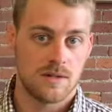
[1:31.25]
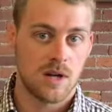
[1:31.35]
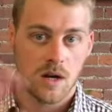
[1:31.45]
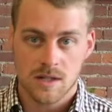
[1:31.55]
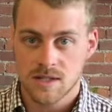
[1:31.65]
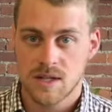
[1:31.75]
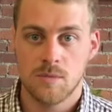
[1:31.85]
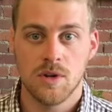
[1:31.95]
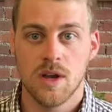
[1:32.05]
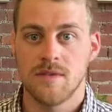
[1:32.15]
Talk to
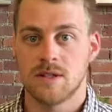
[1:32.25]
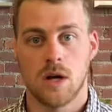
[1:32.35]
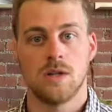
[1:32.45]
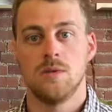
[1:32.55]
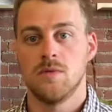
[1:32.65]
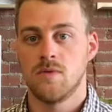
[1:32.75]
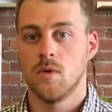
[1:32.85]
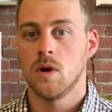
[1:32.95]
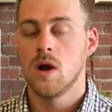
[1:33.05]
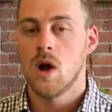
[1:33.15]
someone you haven't talked to
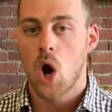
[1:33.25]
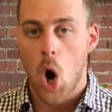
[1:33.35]
before.